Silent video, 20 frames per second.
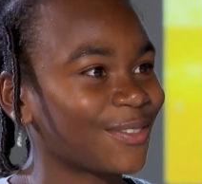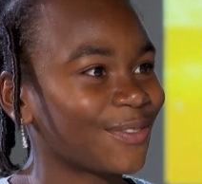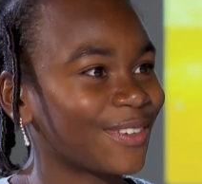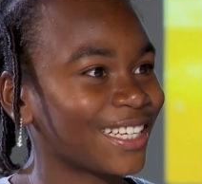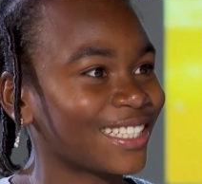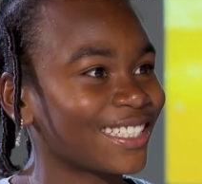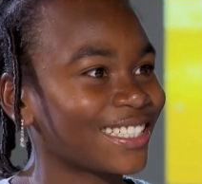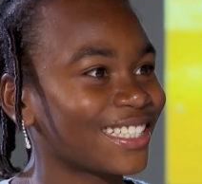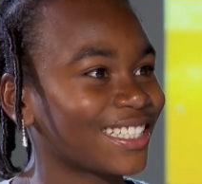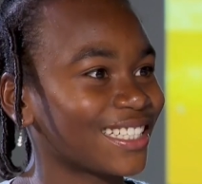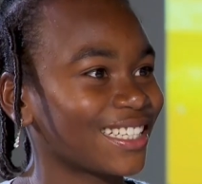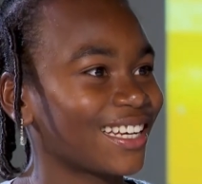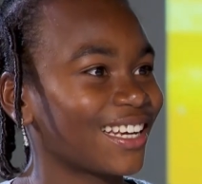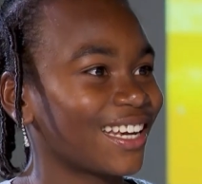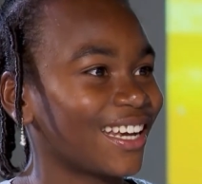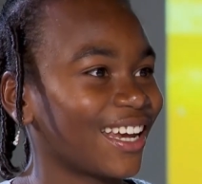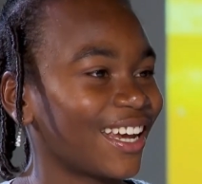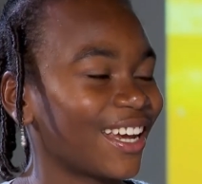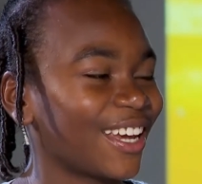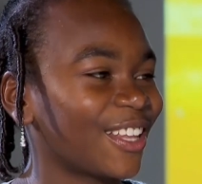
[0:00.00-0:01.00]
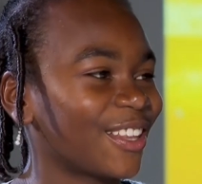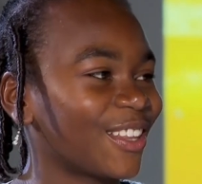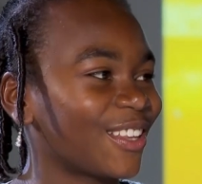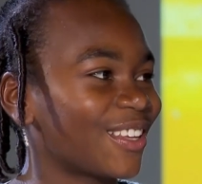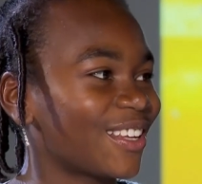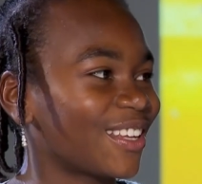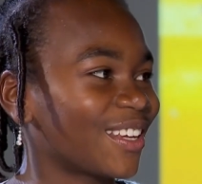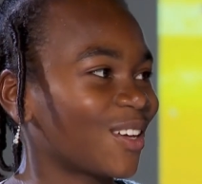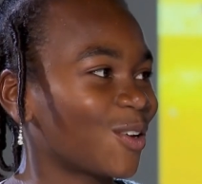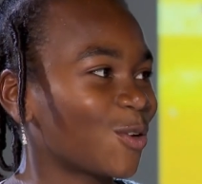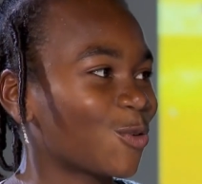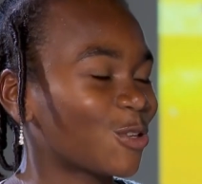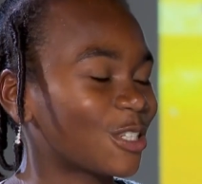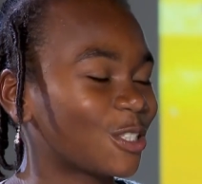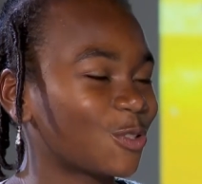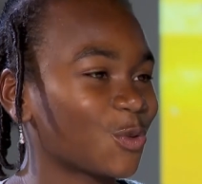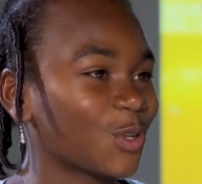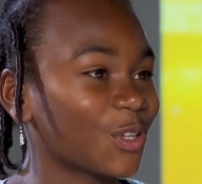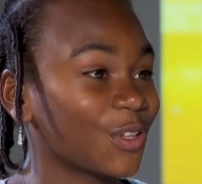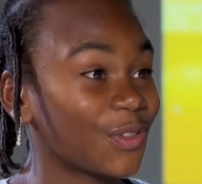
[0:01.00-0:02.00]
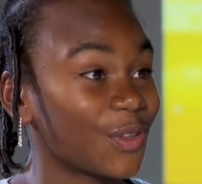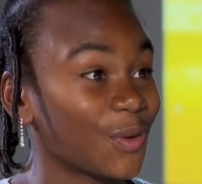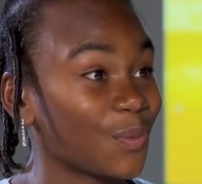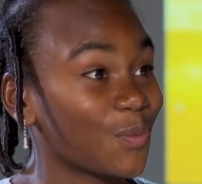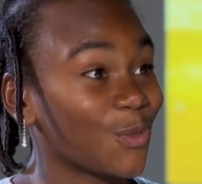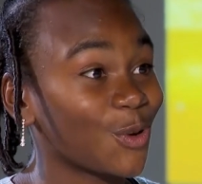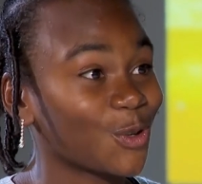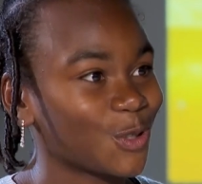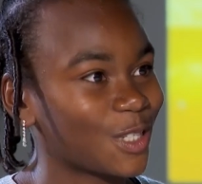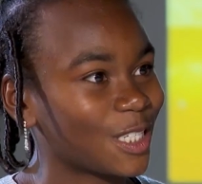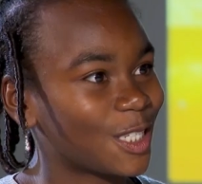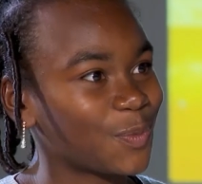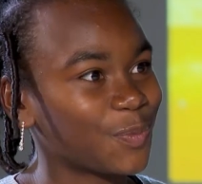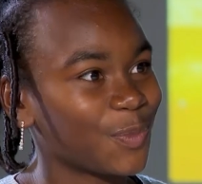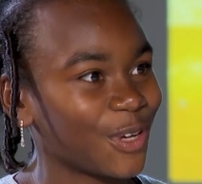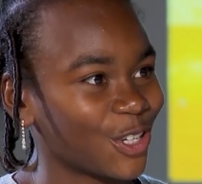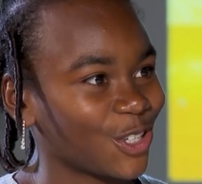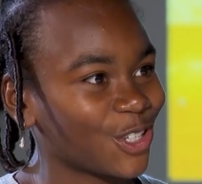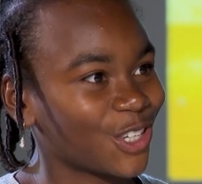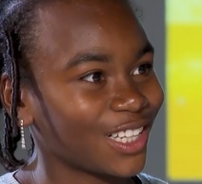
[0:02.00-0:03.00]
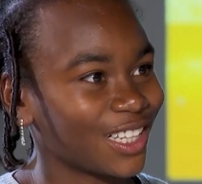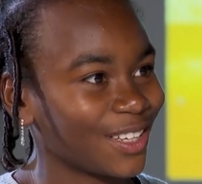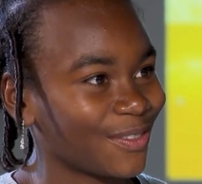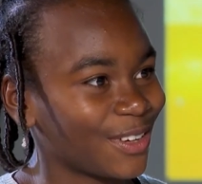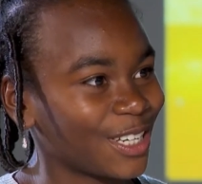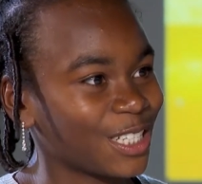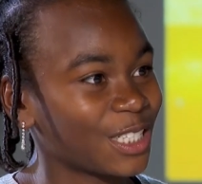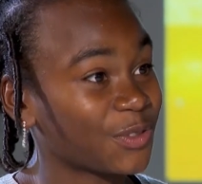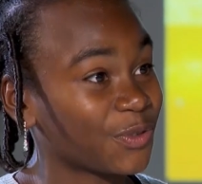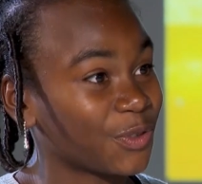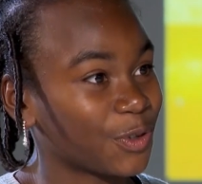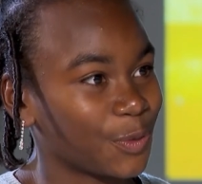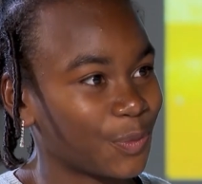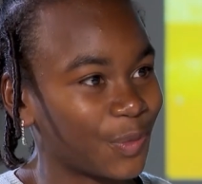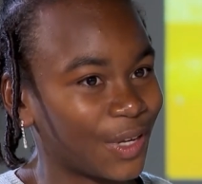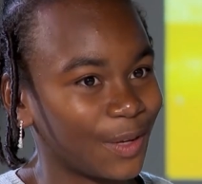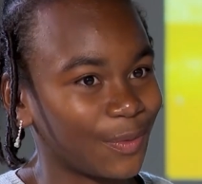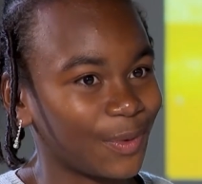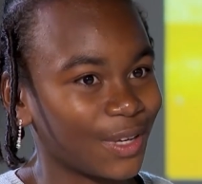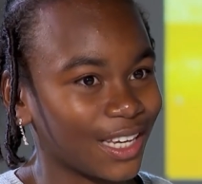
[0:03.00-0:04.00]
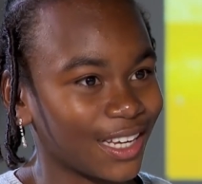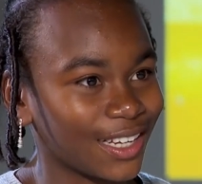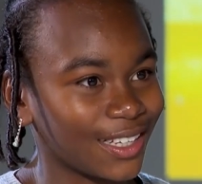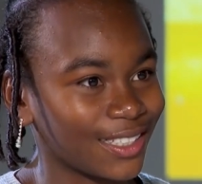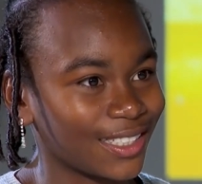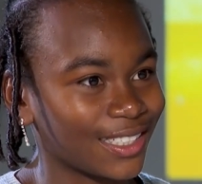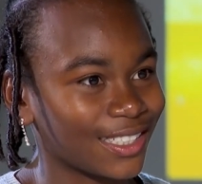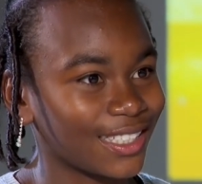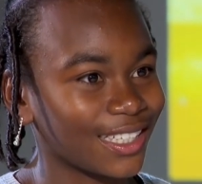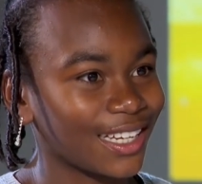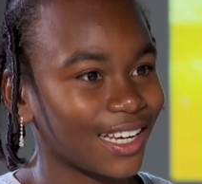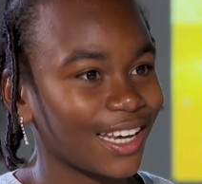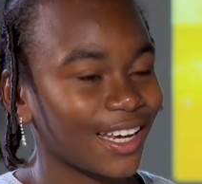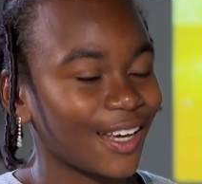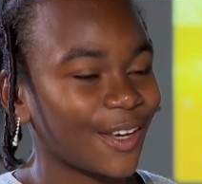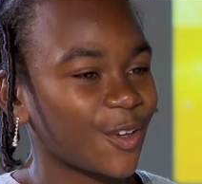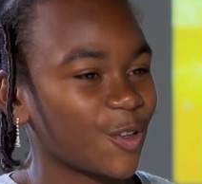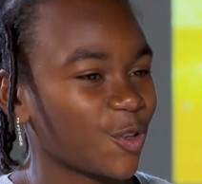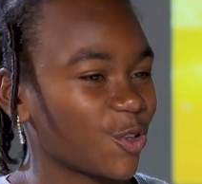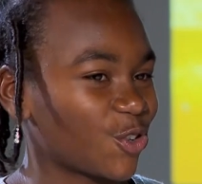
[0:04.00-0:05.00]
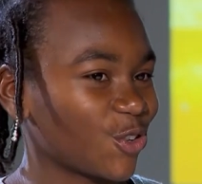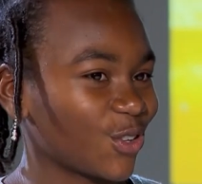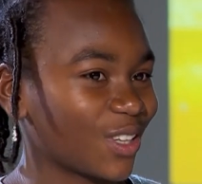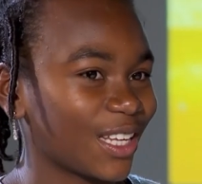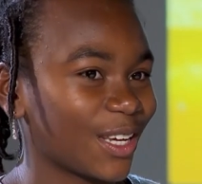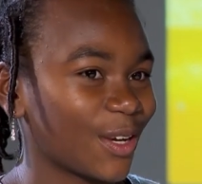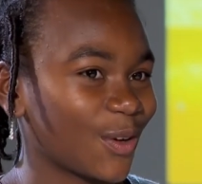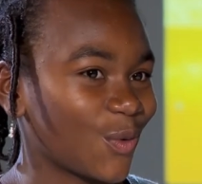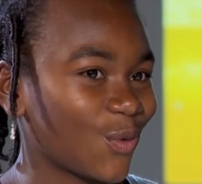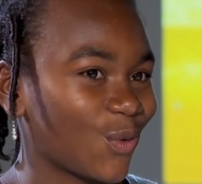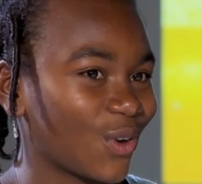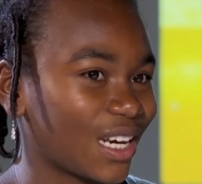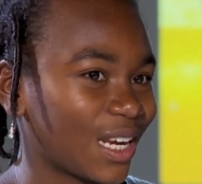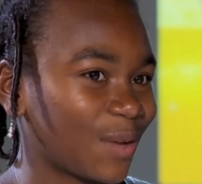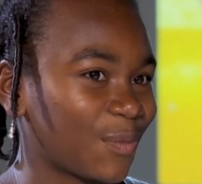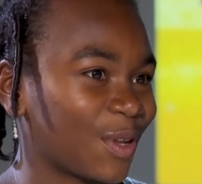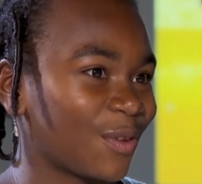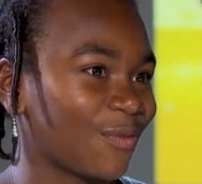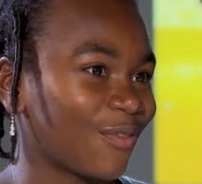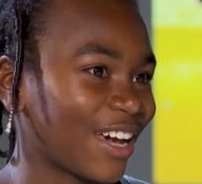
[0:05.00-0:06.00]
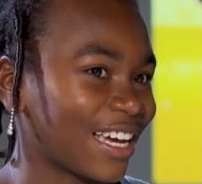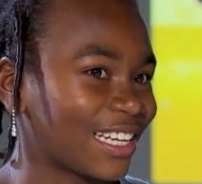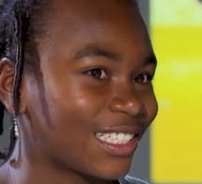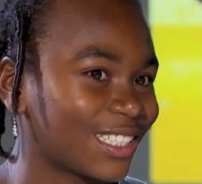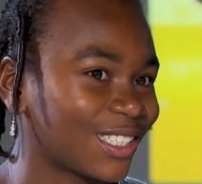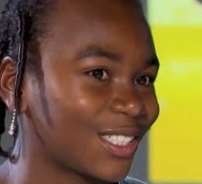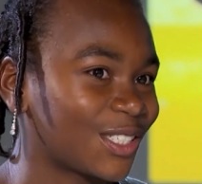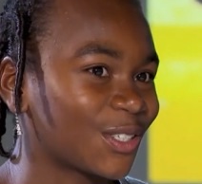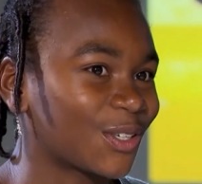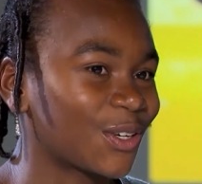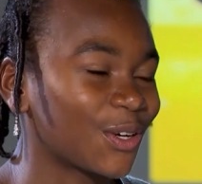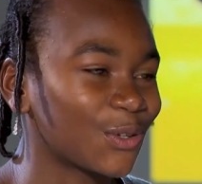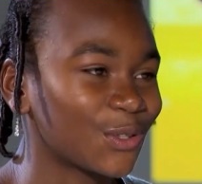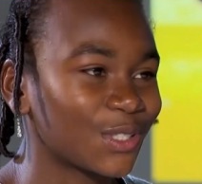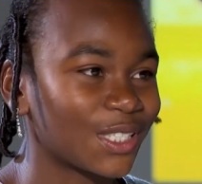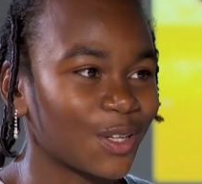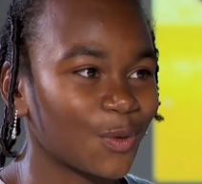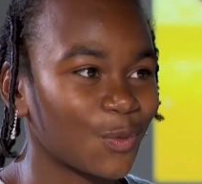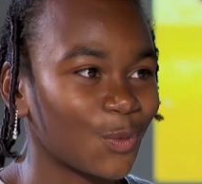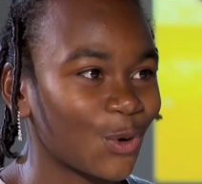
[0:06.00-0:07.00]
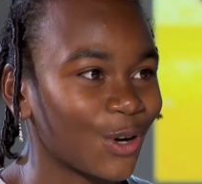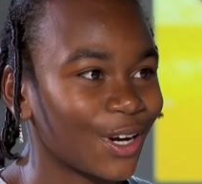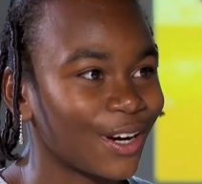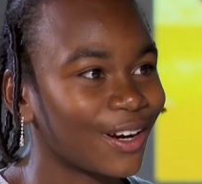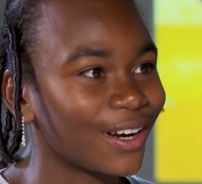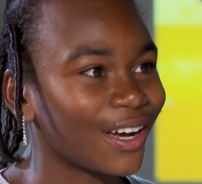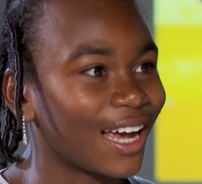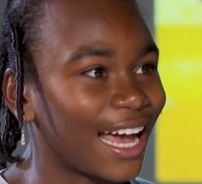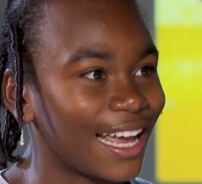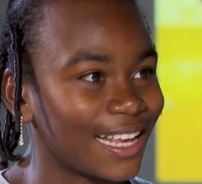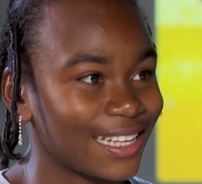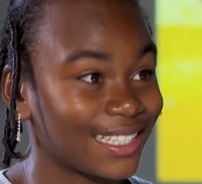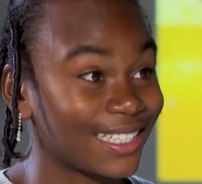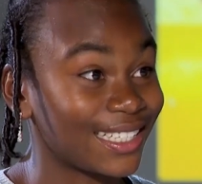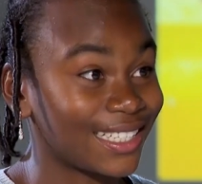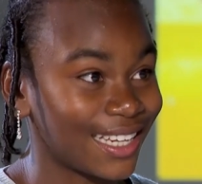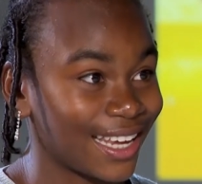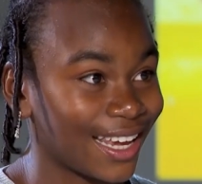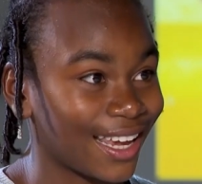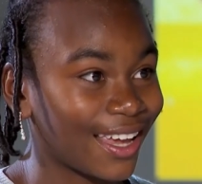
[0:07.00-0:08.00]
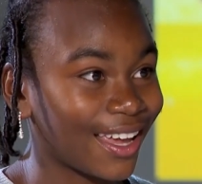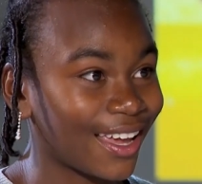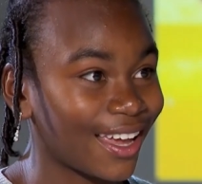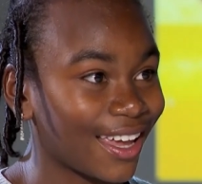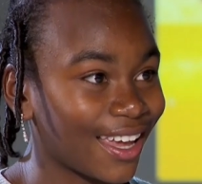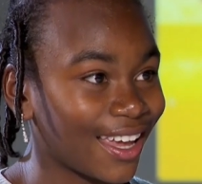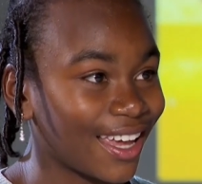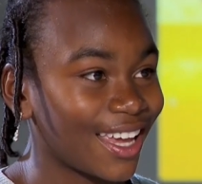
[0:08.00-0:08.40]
event, and it was one of the most special events for me because usually when I'm invited to go somewhere, I sing,